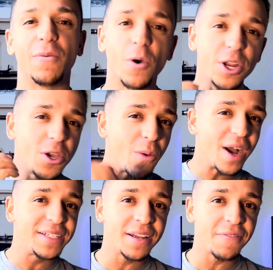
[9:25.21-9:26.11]
What are you
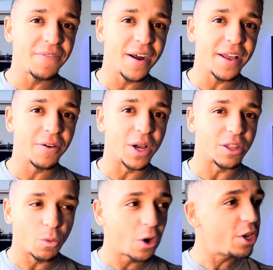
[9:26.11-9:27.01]
identifying
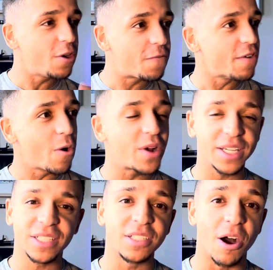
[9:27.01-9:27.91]
with? What are you
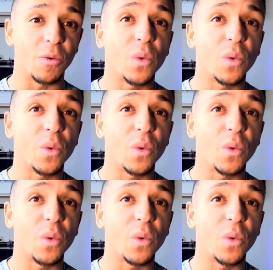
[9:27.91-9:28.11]
focused on?